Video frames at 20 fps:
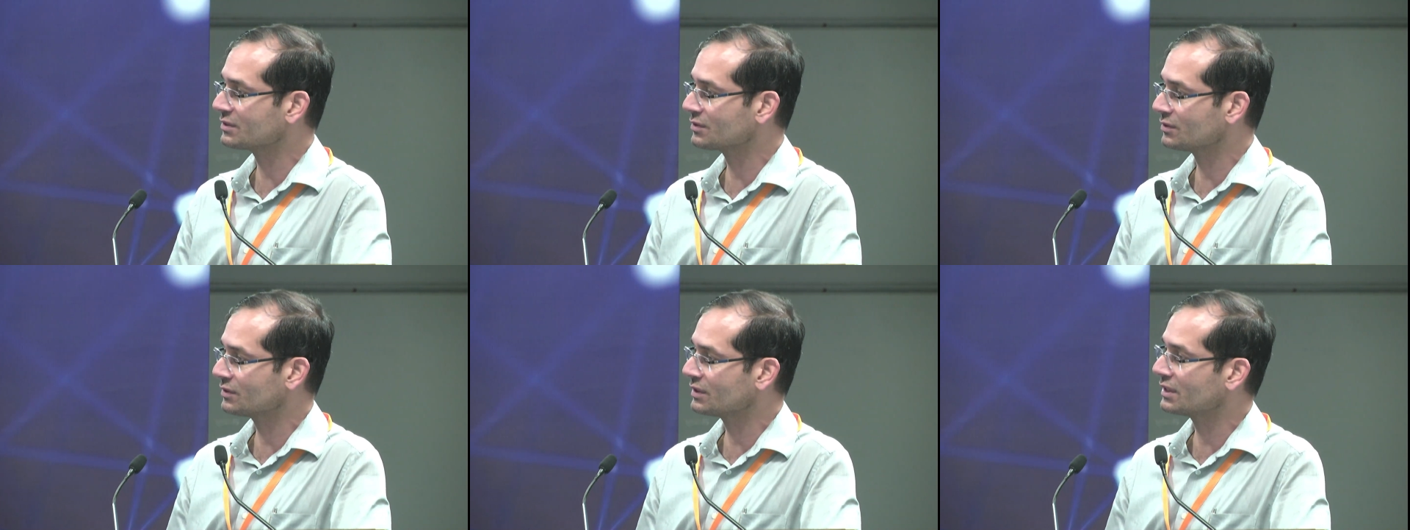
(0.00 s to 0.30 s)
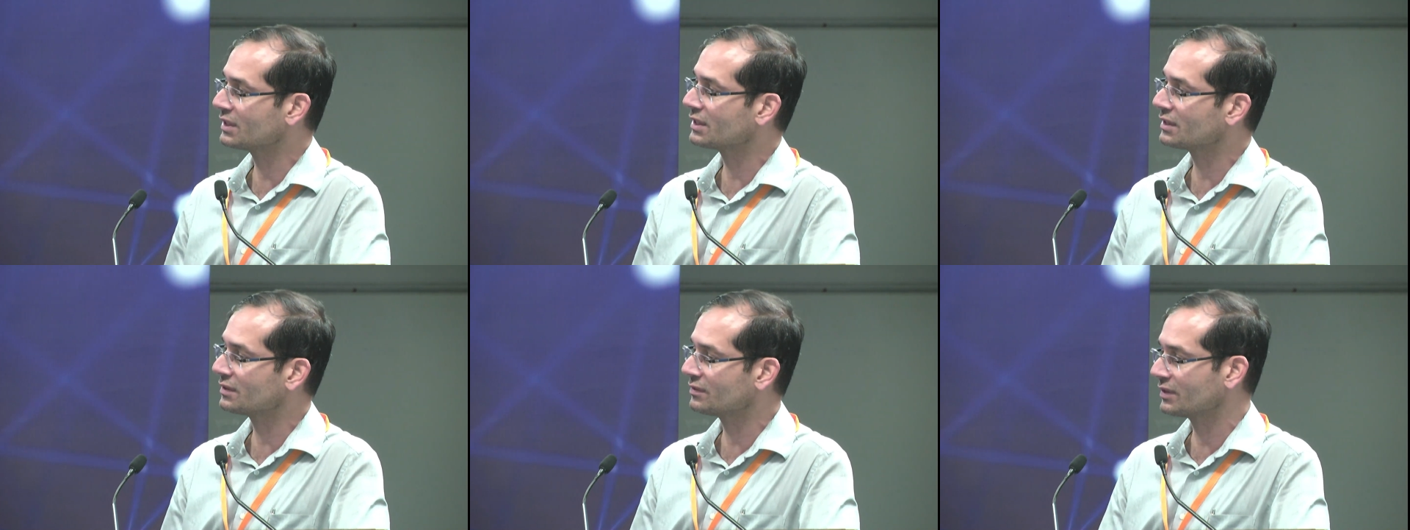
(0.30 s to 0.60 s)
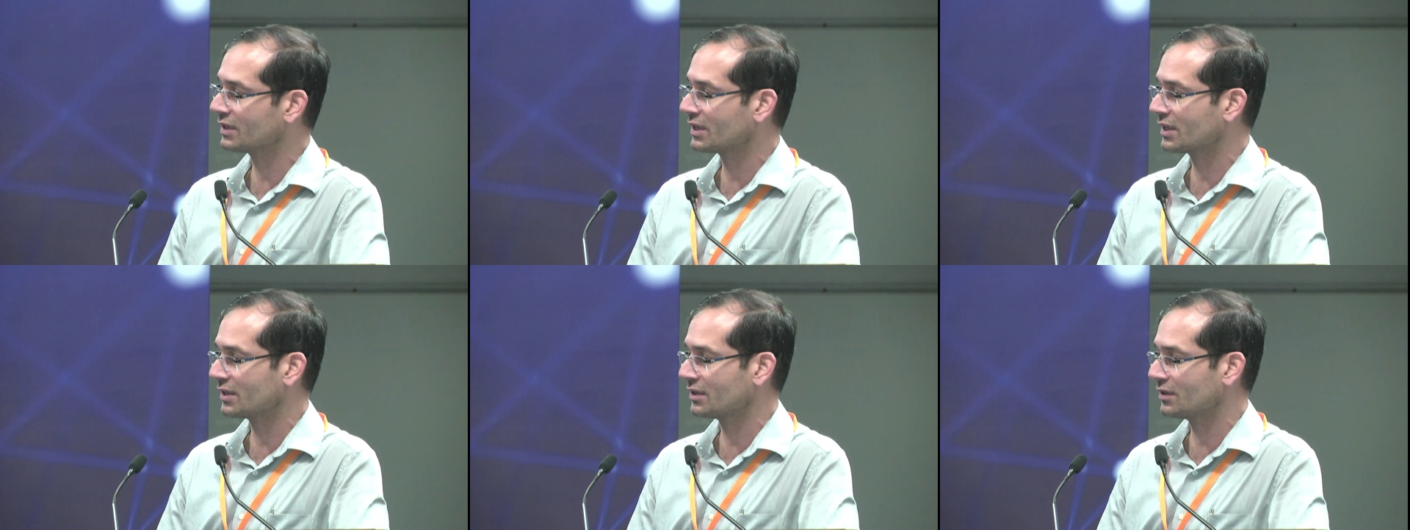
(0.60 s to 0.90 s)
so there
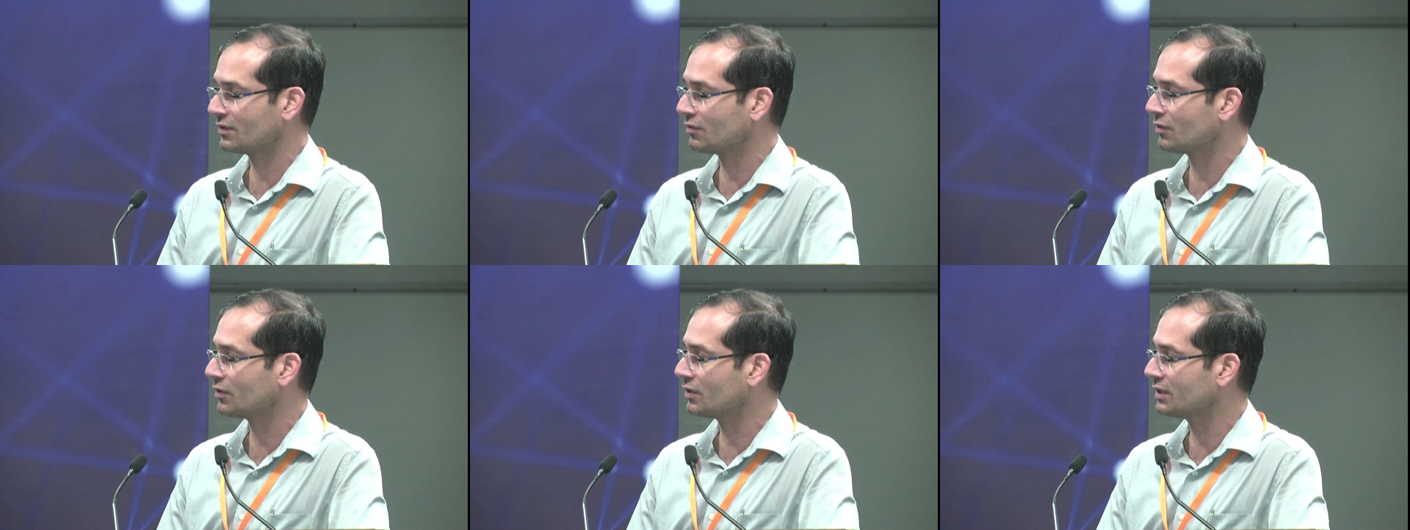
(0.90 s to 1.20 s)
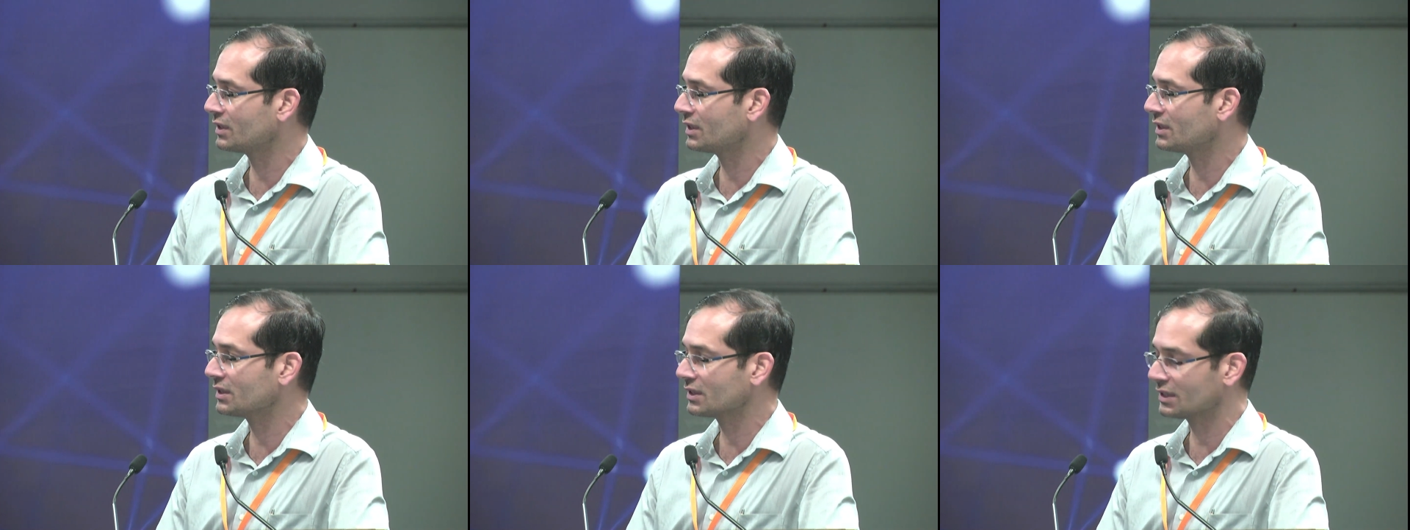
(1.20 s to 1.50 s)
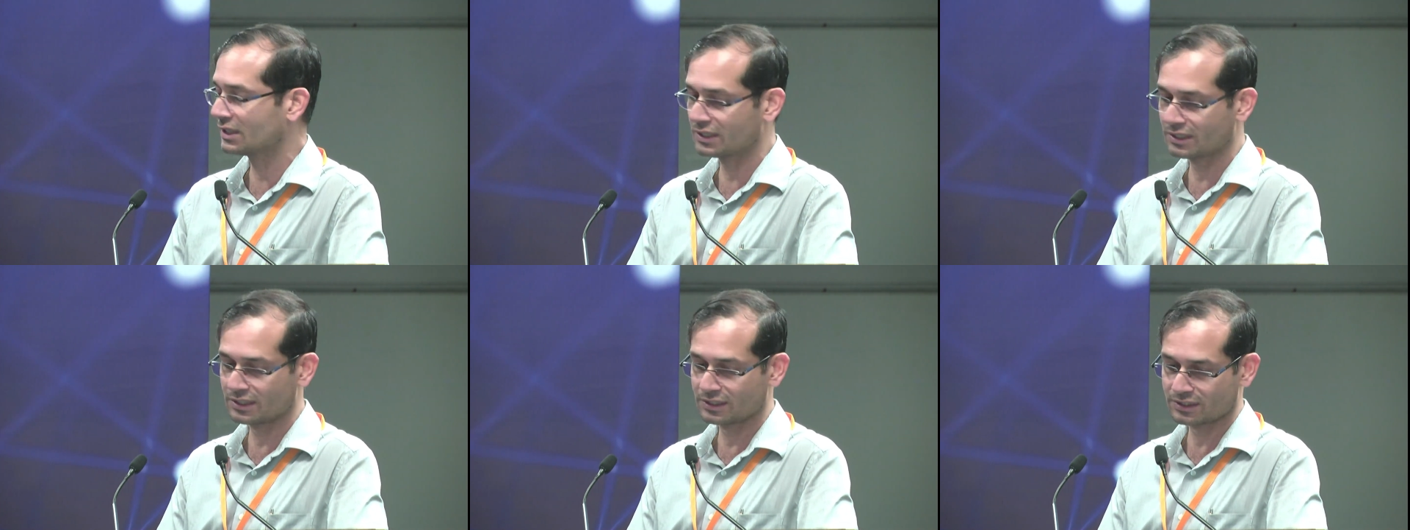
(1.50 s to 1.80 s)
we can involve the
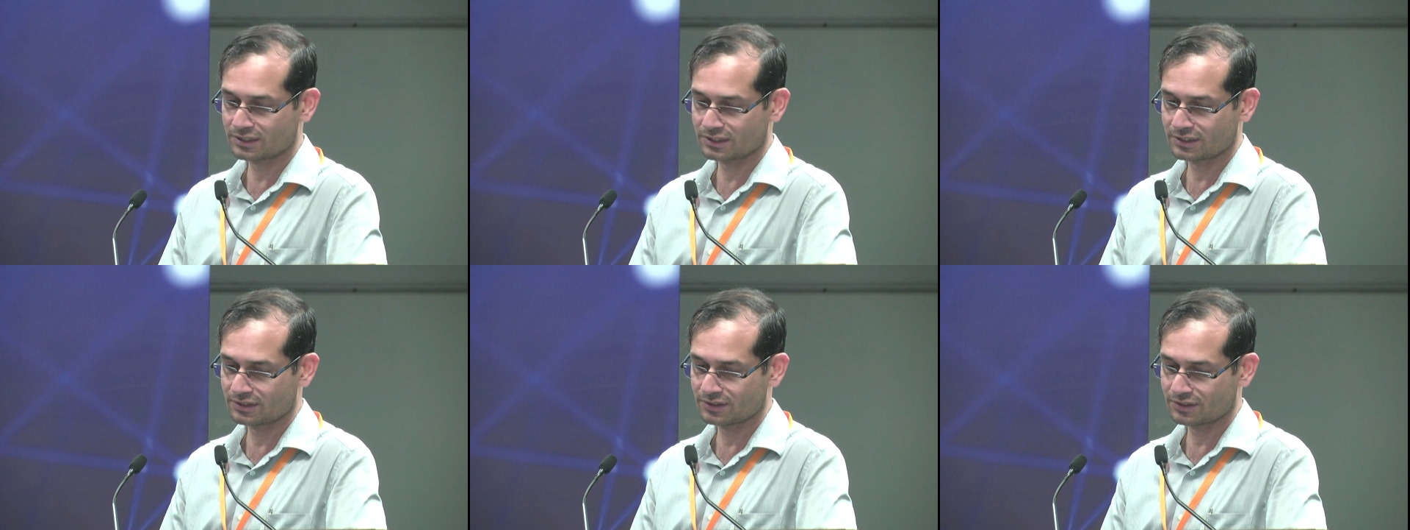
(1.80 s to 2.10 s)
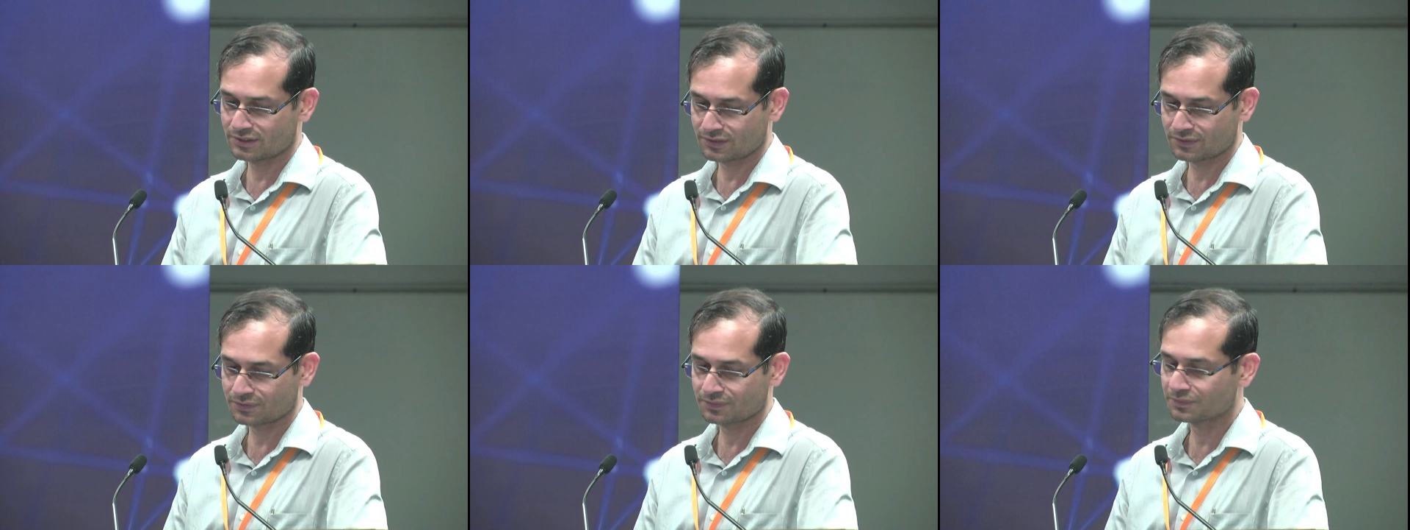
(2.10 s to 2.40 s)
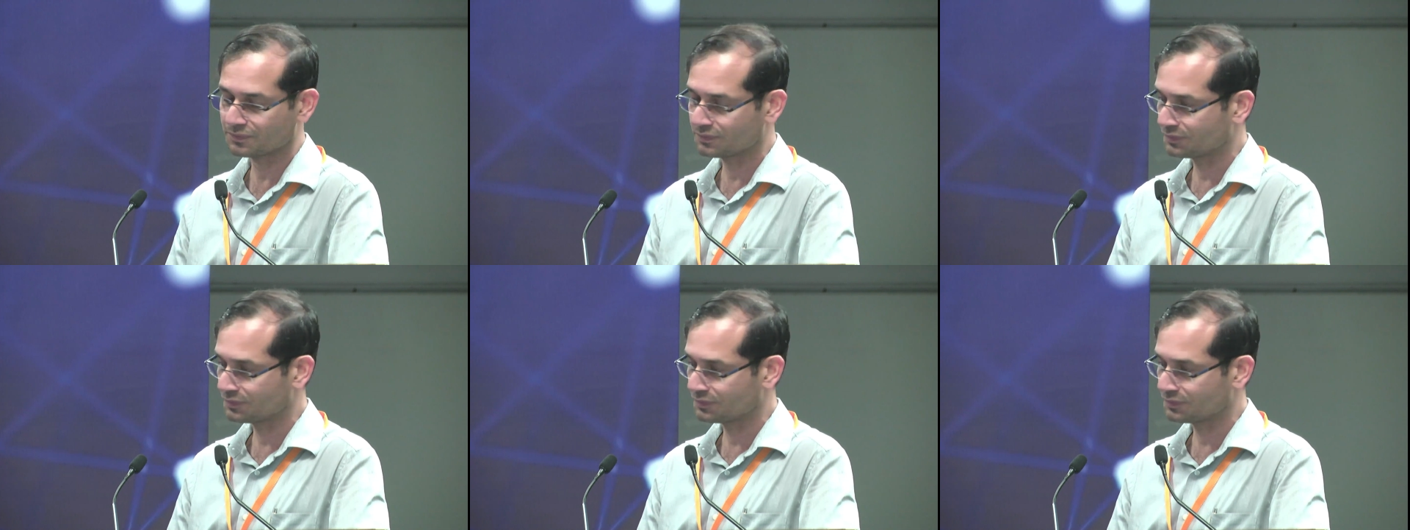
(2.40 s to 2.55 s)
clinicians.